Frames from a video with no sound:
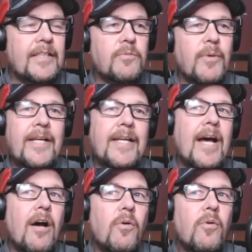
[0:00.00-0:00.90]
It's right
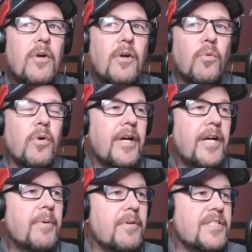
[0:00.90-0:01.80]
now we're at
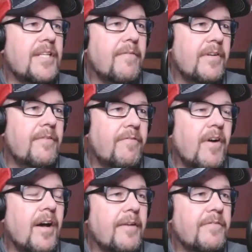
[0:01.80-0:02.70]
about
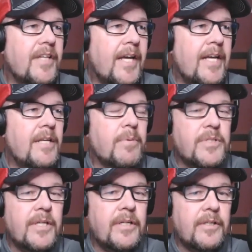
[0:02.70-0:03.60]
75 to
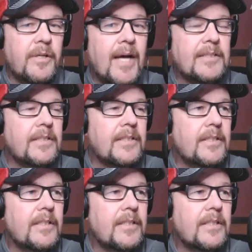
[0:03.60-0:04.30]
80% capacity,